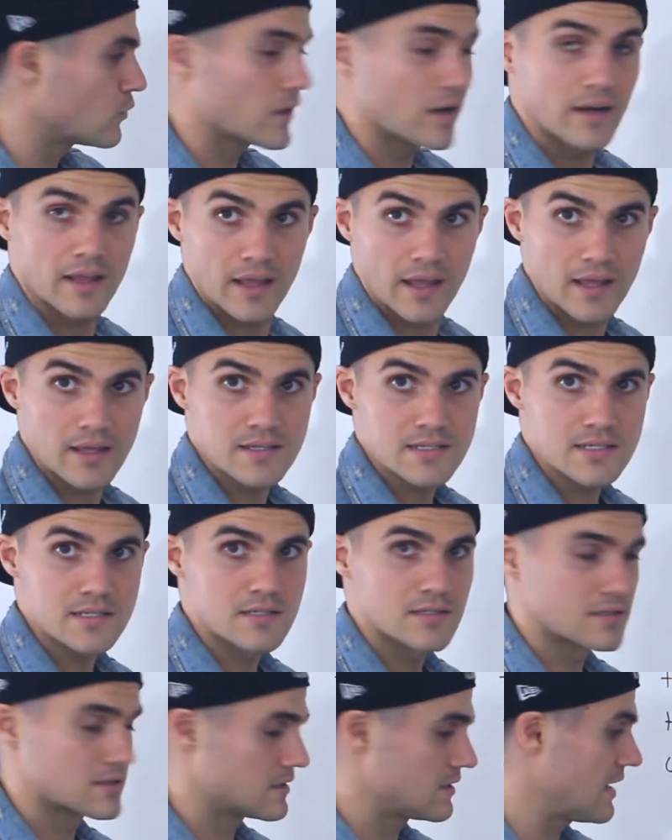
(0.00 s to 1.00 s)
1
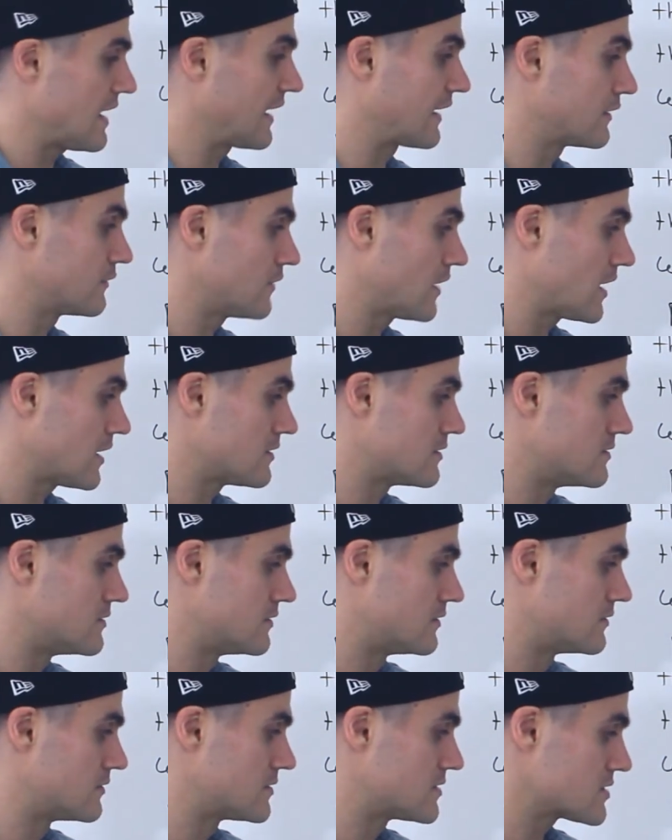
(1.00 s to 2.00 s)
is negative 8.
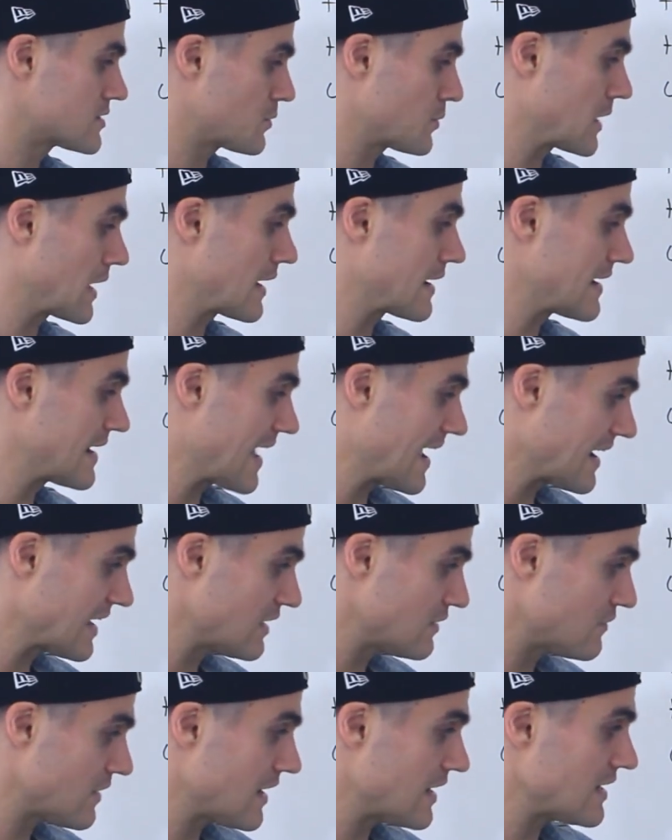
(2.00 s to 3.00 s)
So we got
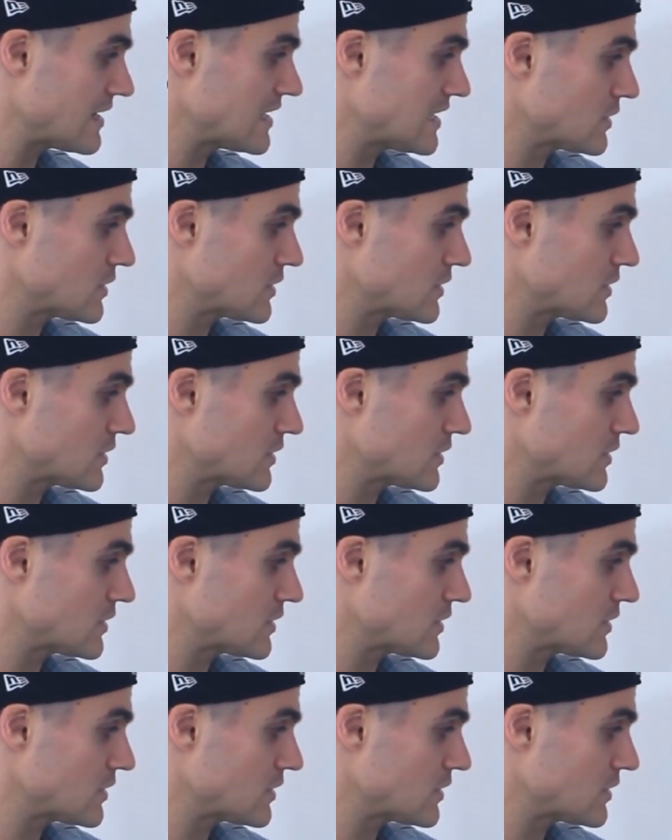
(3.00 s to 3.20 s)
negative 8